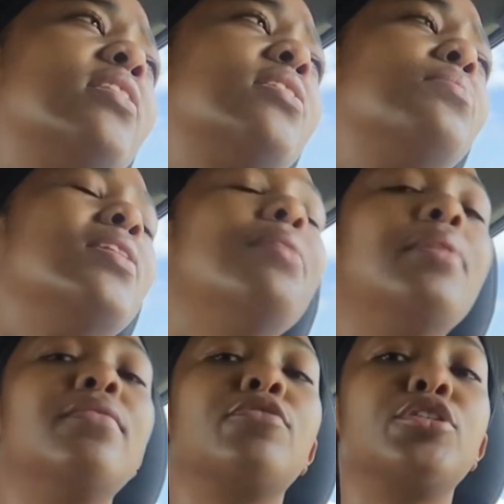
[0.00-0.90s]
some
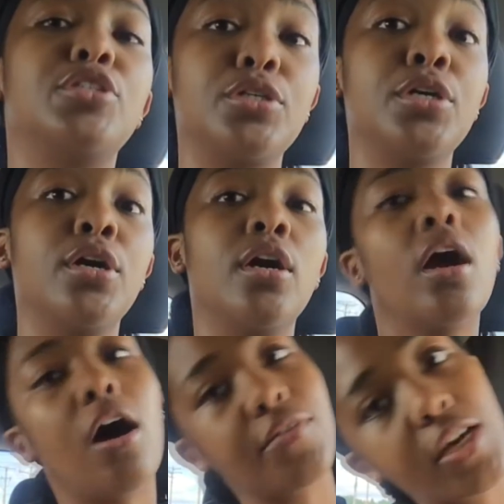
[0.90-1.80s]
lemon for sure,
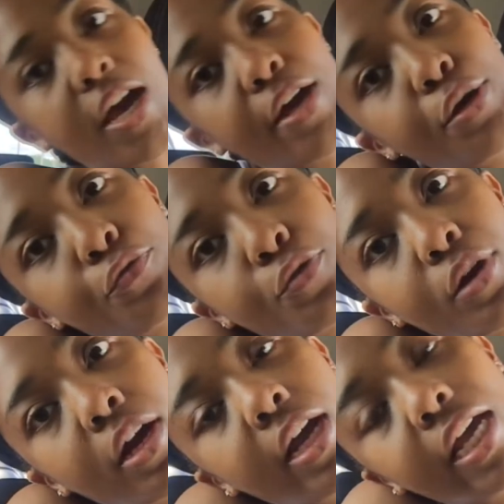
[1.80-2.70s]
avocado
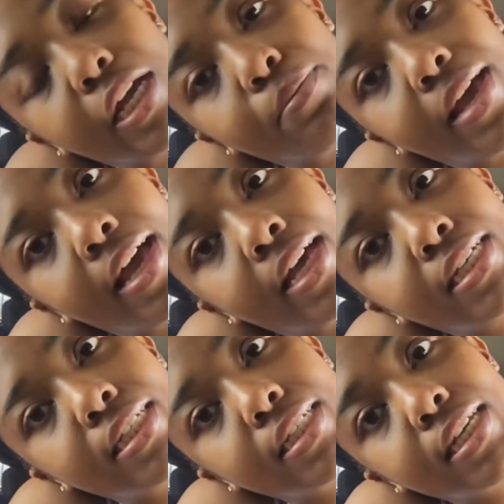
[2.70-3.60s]
for a hair
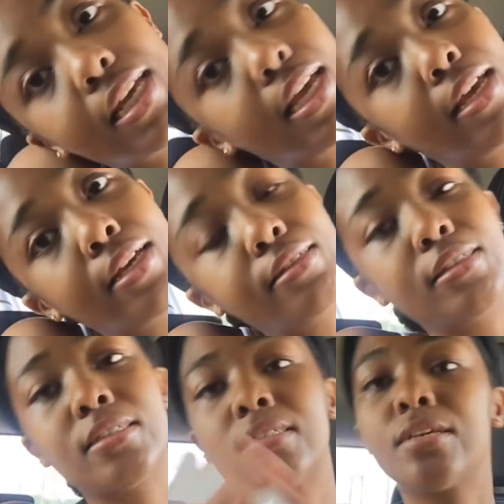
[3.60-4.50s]
mask, and
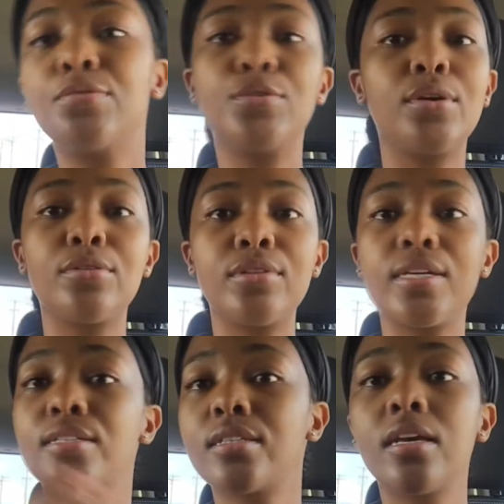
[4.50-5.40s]
just a few other
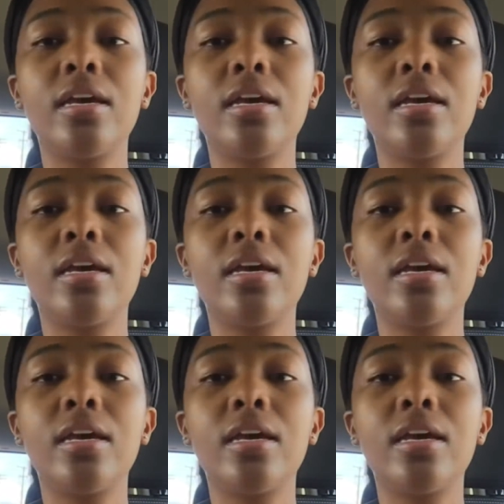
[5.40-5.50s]
things.